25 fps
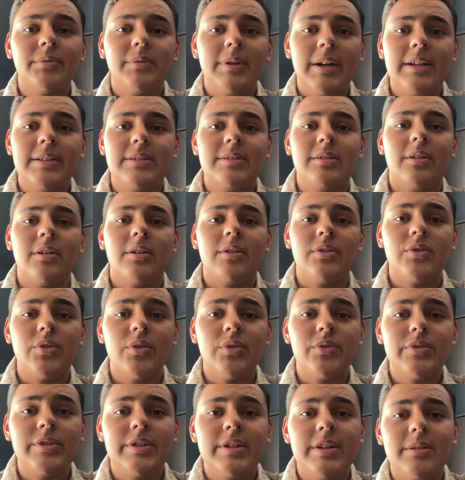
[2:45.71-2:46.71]
rights are
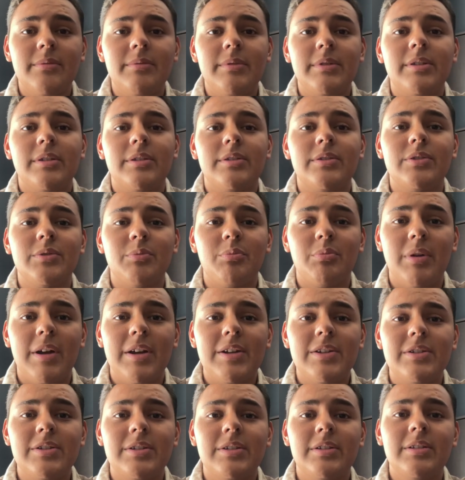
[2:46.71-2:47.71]
associated with the
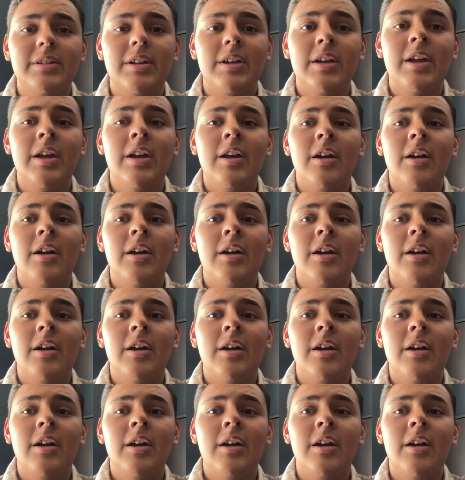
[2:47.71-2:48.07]
suppression